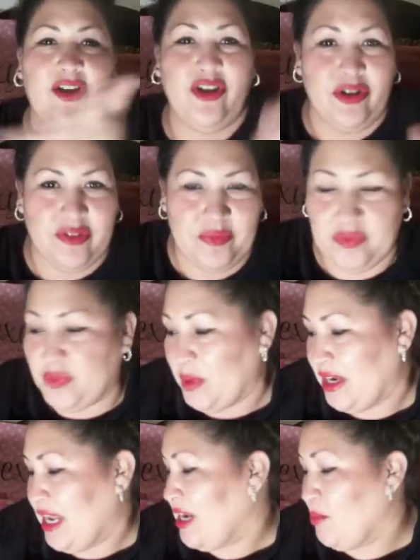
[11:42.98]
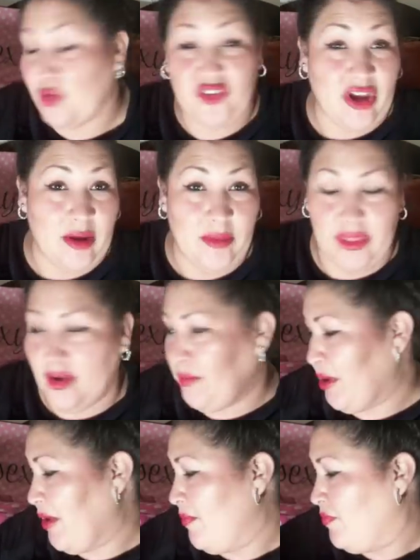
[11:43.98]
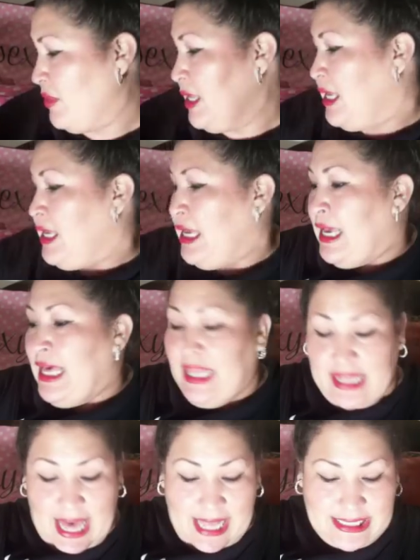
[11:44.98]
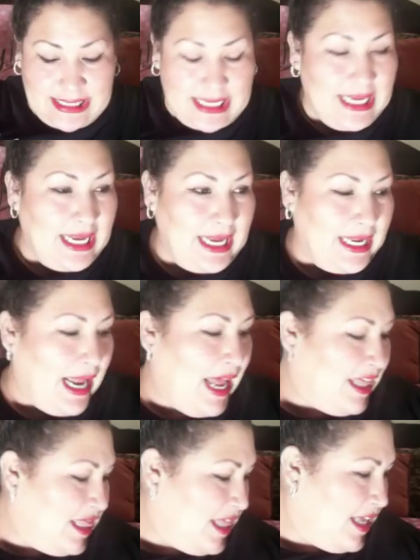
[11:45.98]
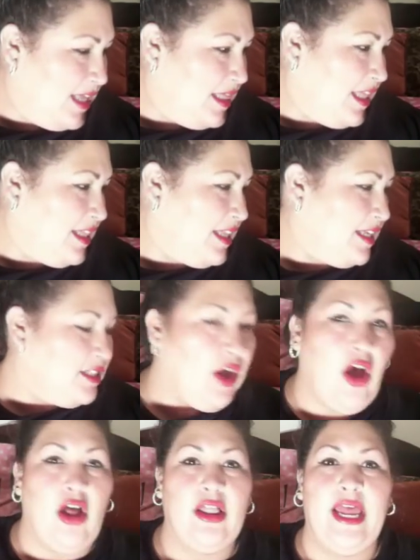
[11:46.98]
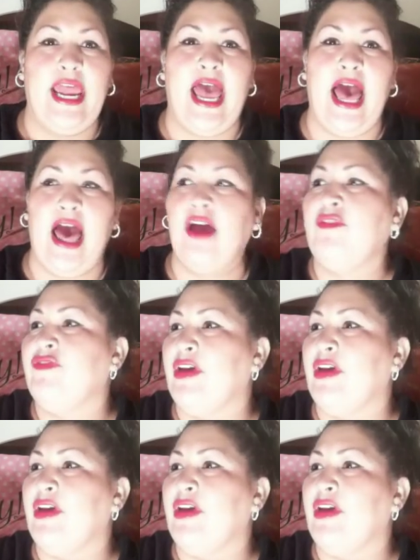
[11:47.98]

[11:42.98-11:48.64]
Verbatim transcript: couldn't spend any more time in there. But that's it. I think that's all I have.